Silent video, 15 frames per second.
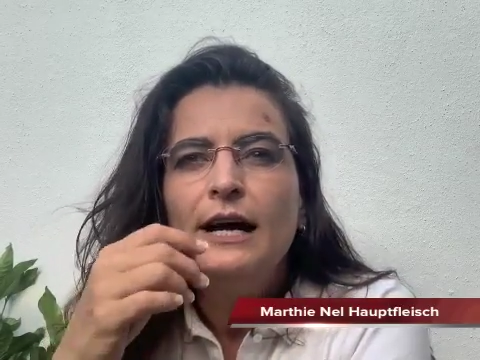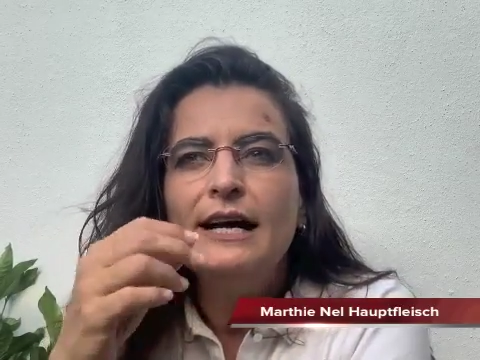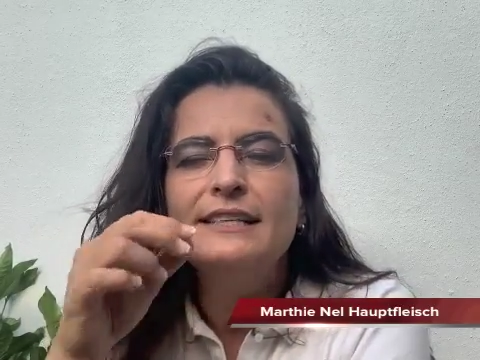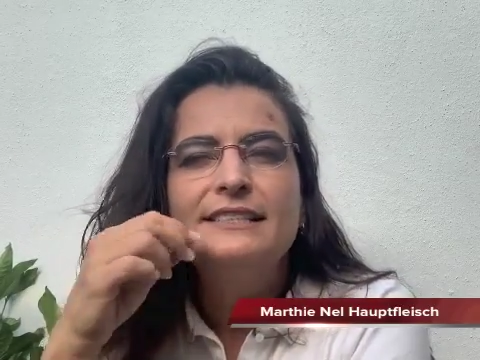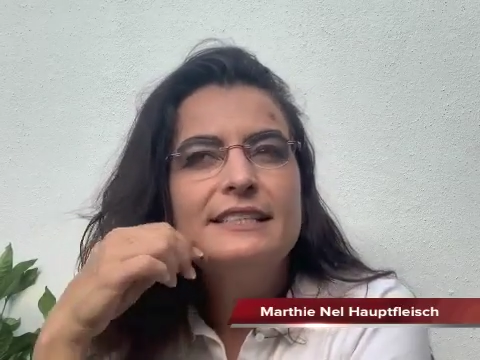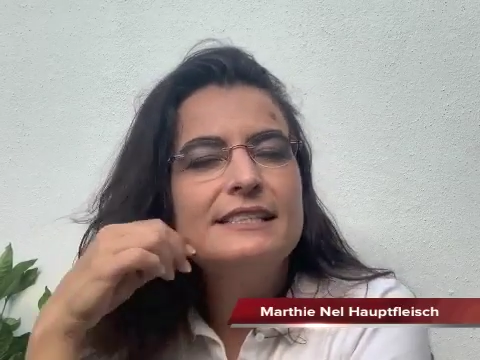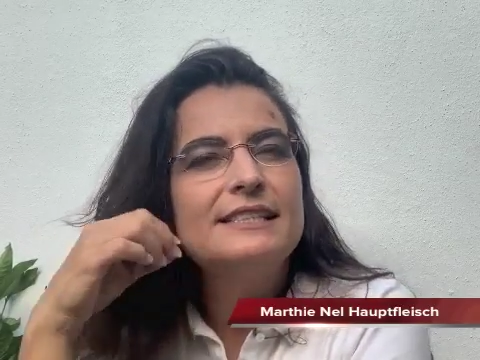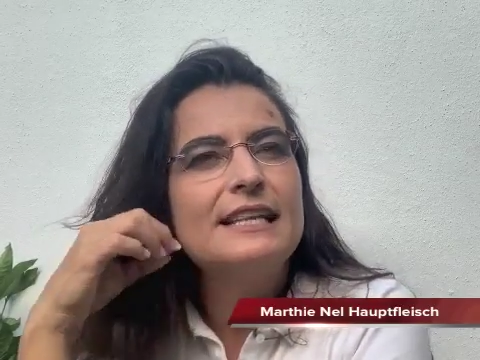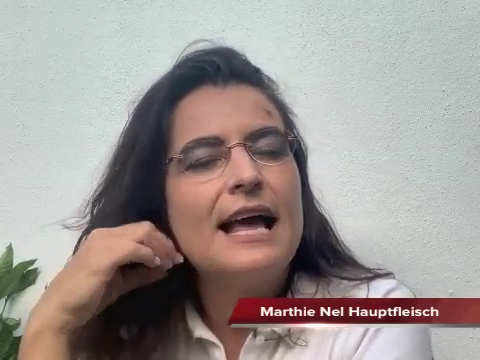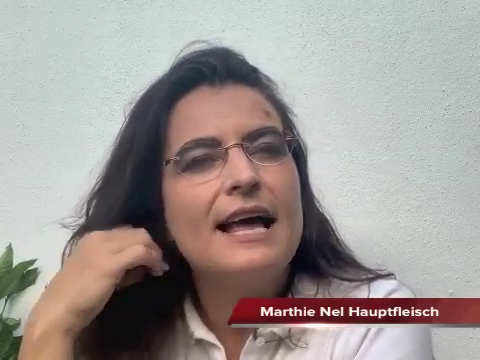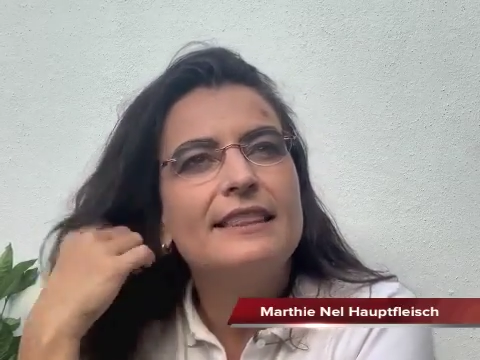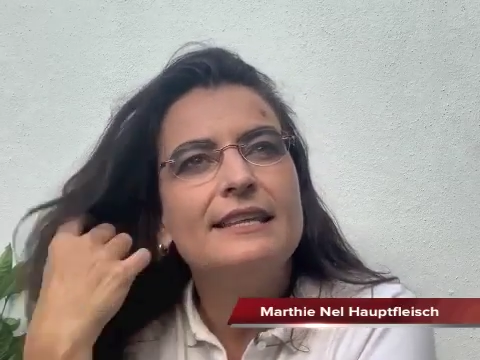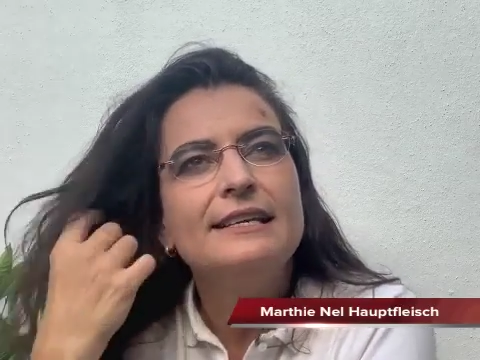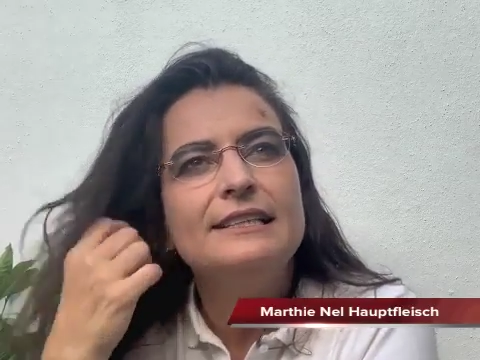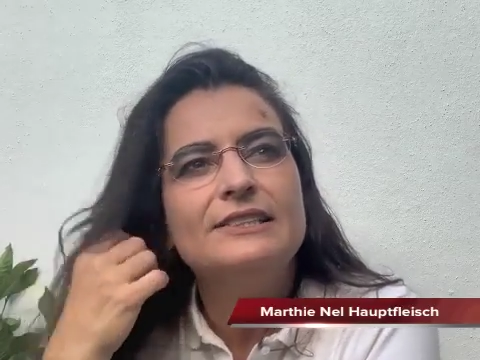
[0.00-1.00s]
It's just, I
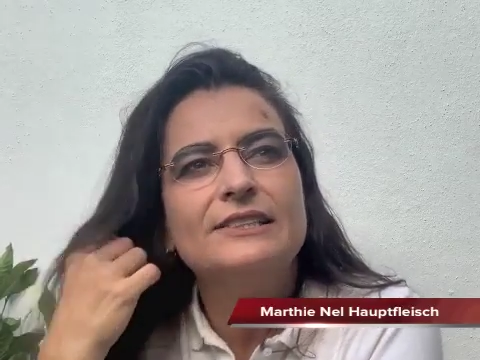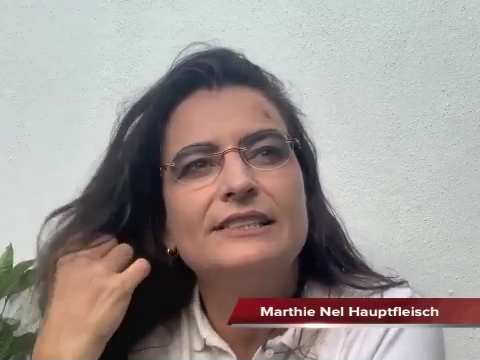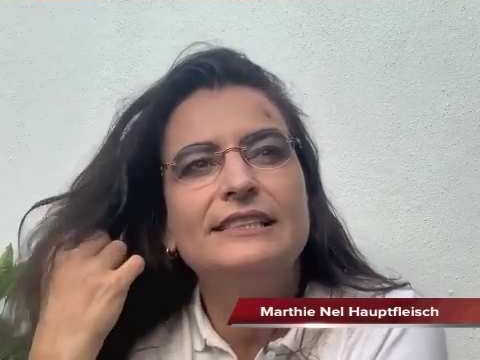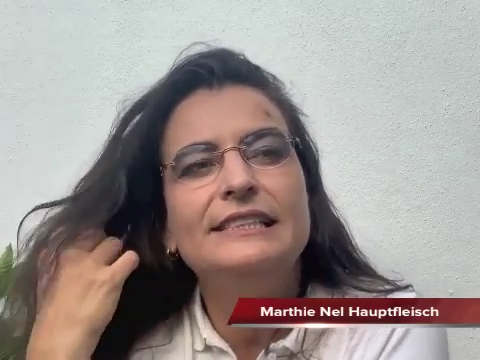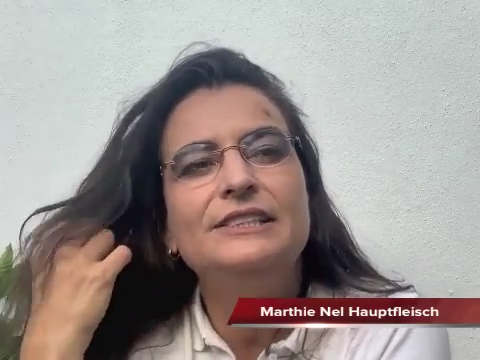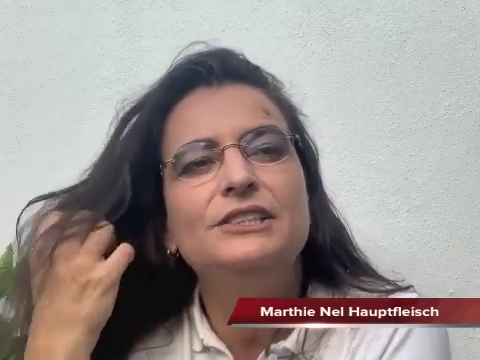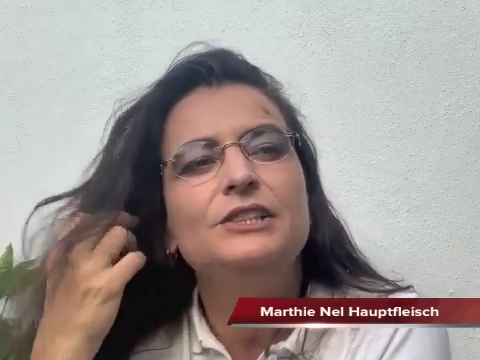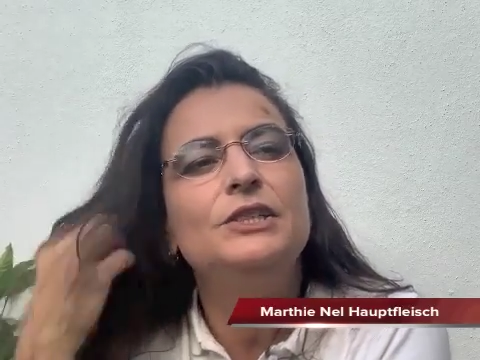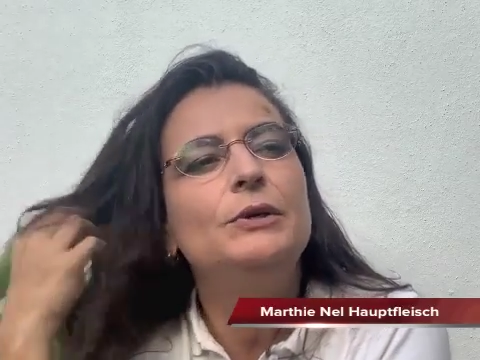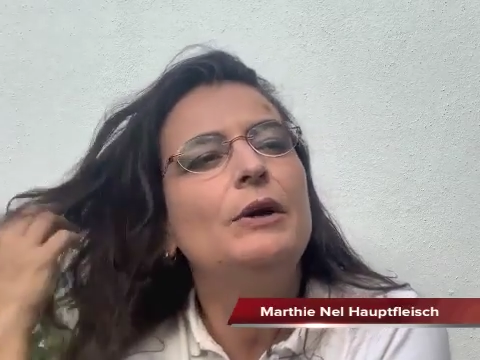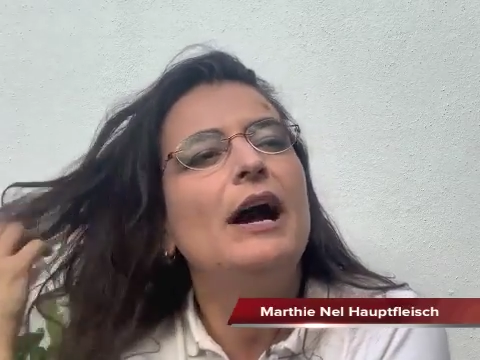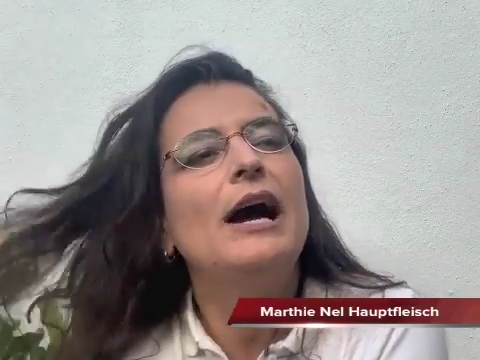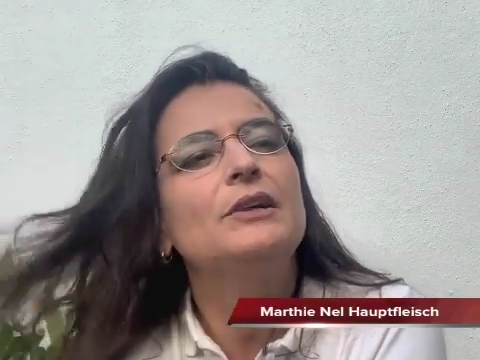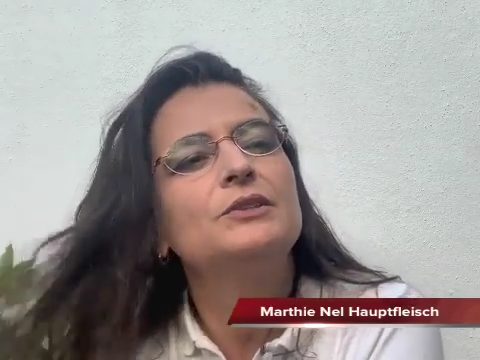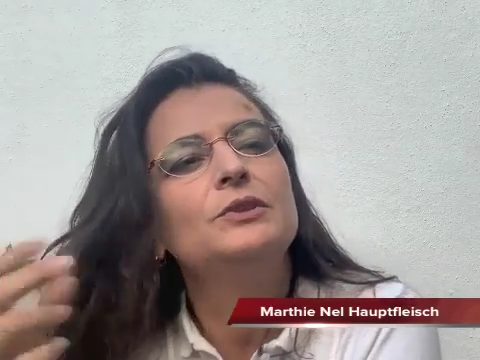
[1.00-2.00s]
think it's teaching you
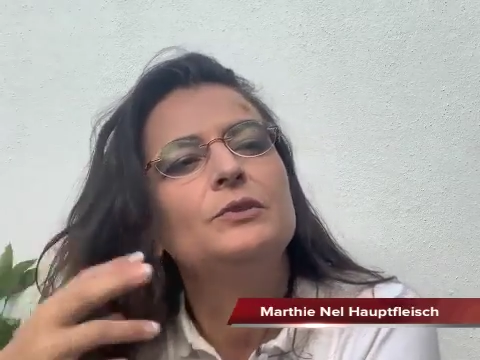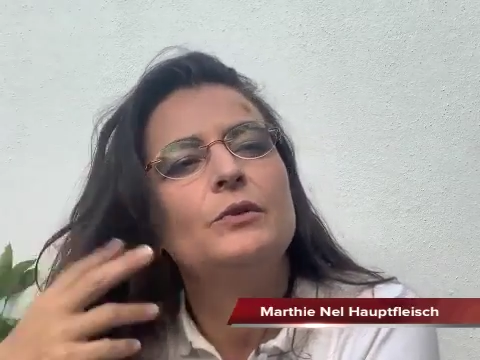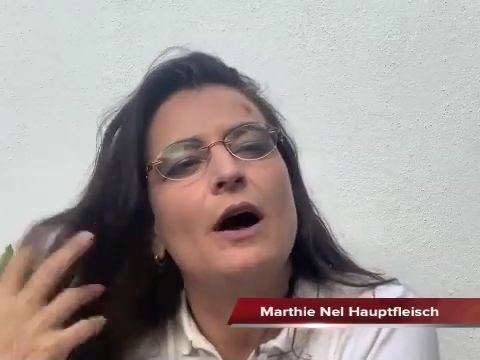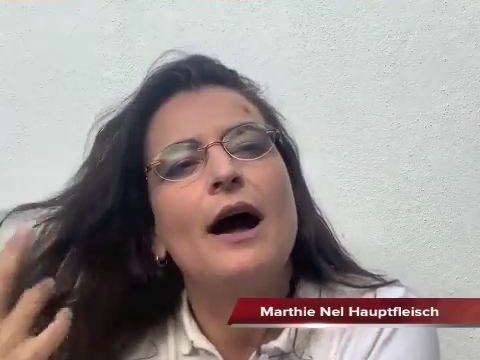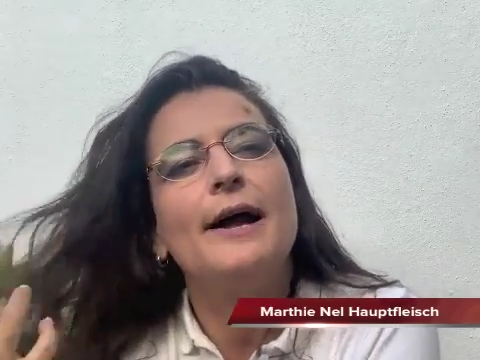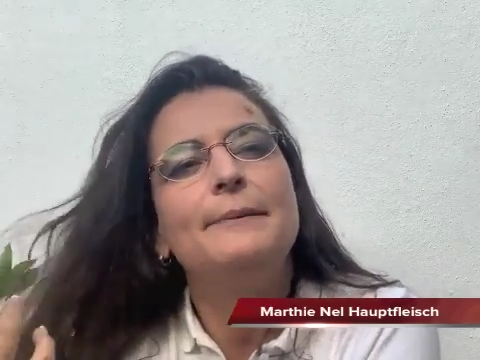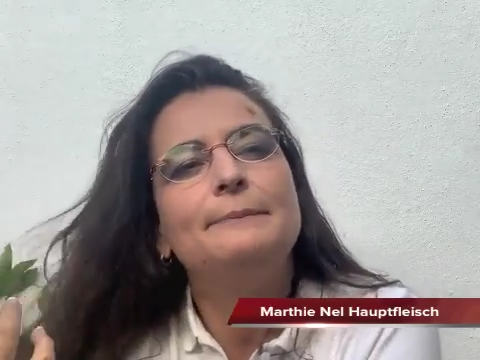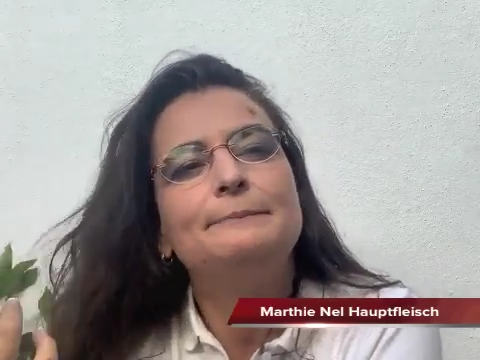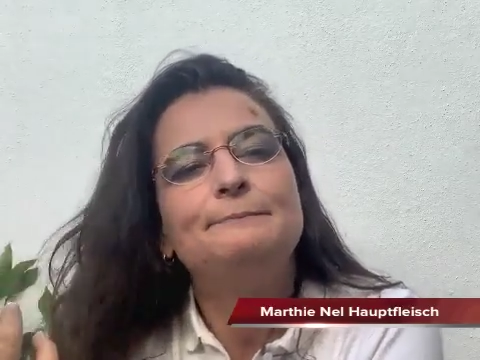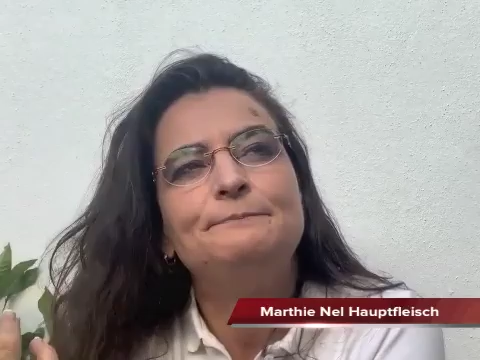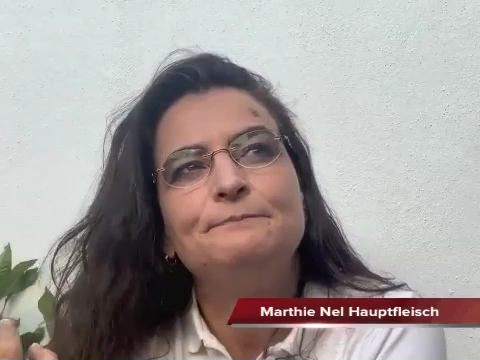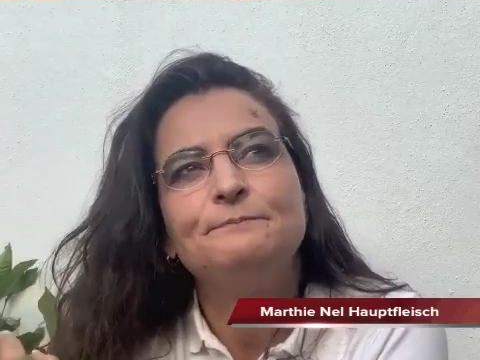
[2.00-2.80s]
how to rhyme